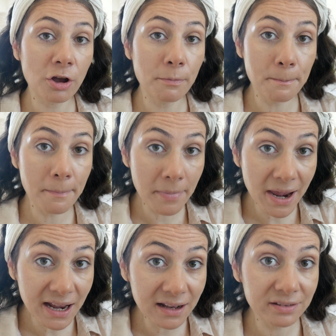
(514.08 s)

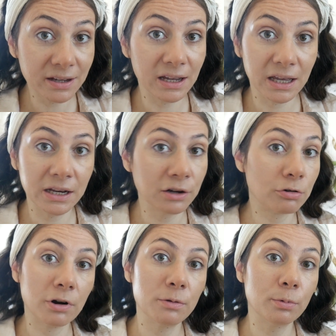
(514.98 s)
amazing and
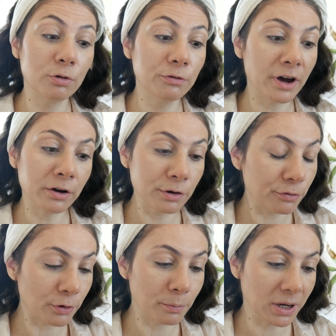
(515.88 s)
incredible value
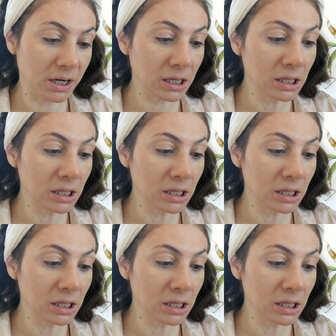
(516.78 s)
for money.